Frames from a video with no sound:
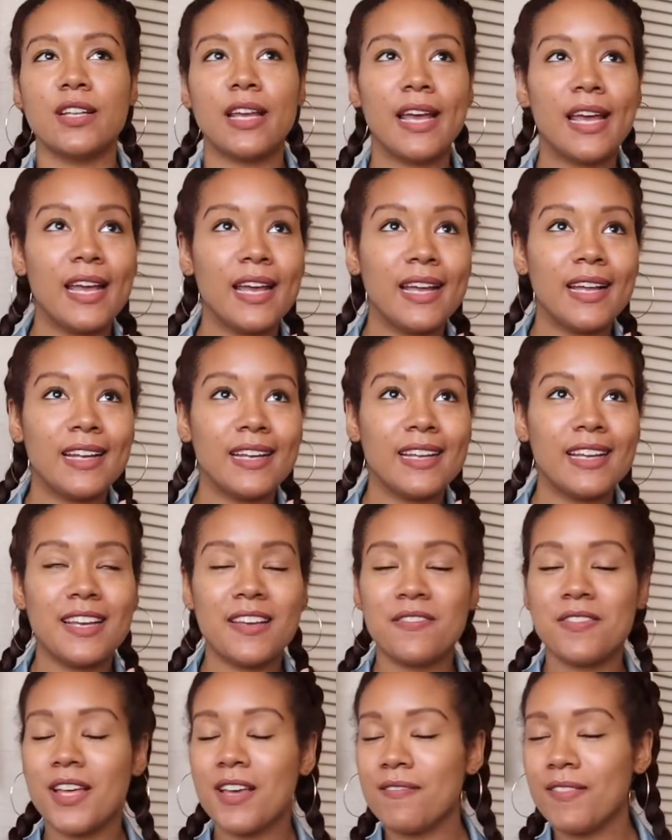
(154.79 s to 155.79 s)
And
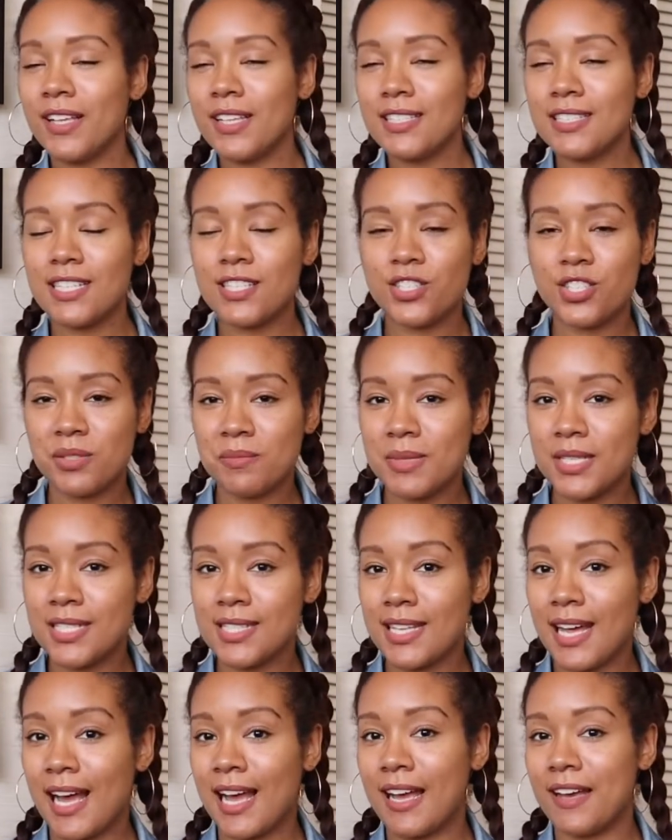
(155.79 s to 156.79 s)
if that validation
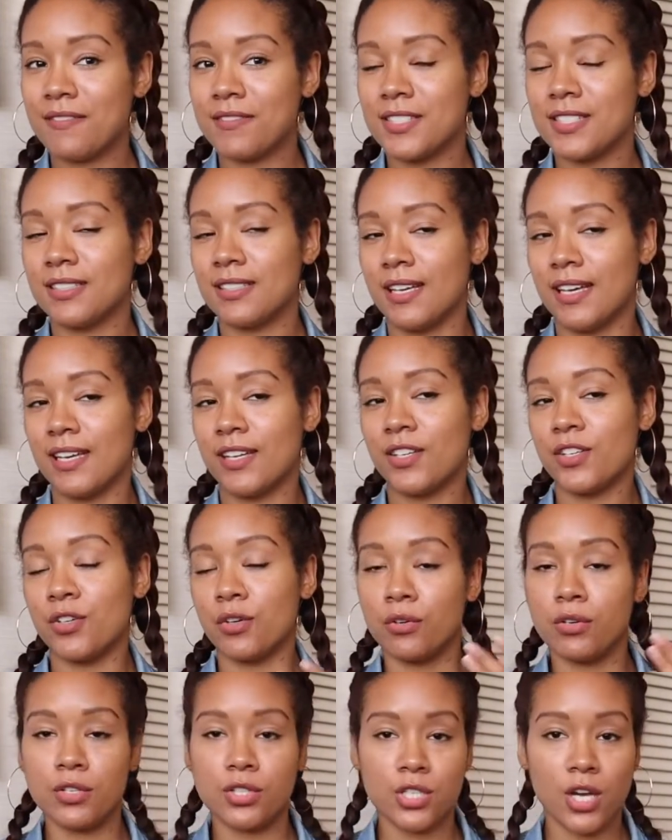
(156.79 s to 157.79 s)
means that I have to like
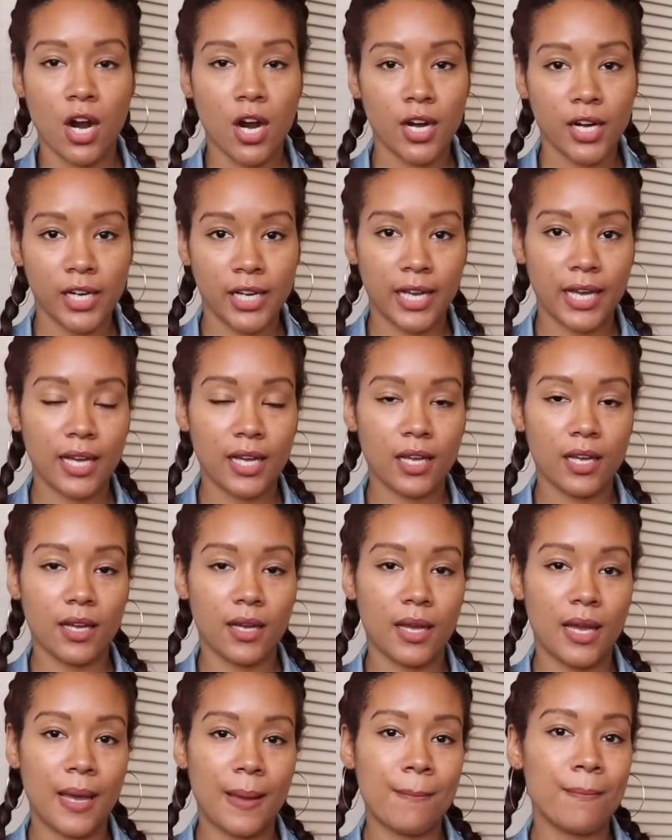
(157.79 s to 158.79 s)
go to Target
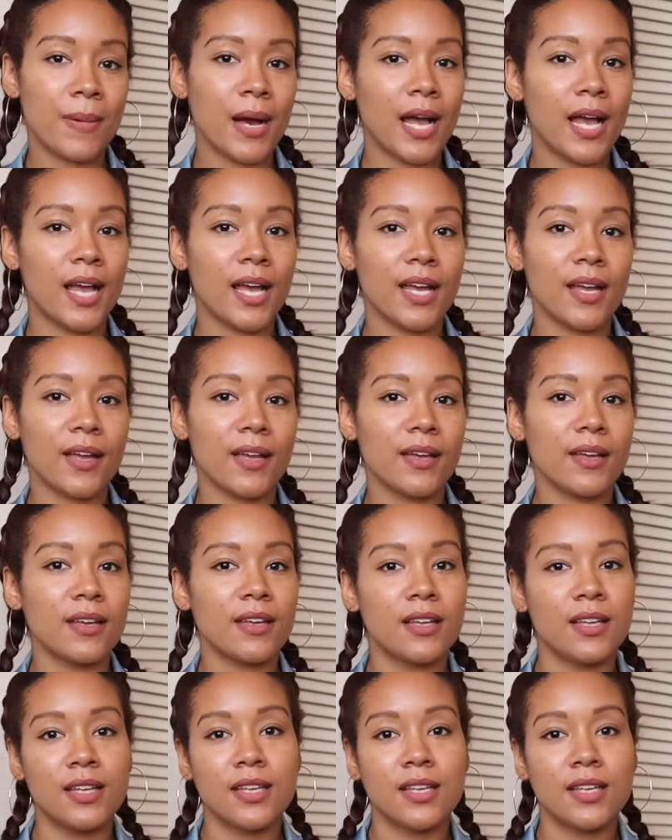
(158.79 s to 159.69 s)
and buy